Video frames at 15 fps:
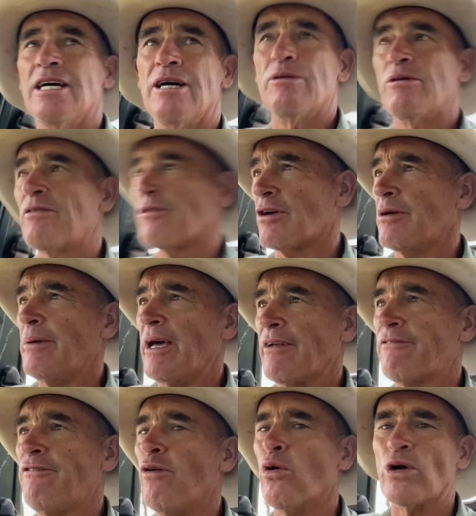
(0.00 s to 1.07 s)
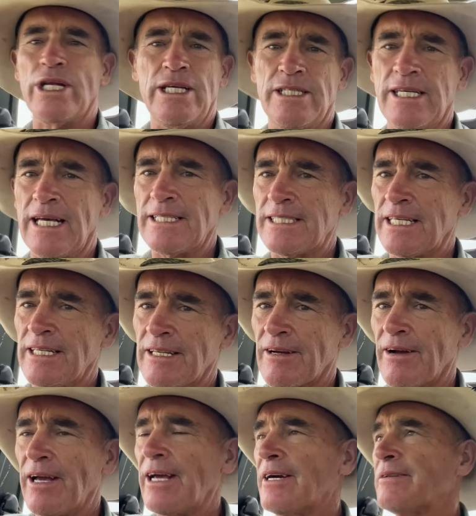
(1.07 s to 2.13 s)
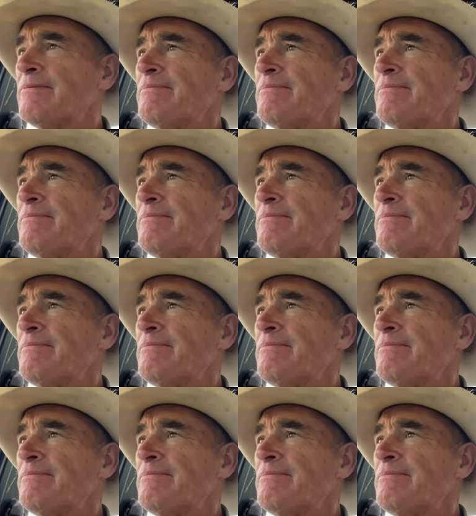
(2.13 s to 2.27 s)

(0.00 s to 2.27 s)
we've got about 40 sets in the ground.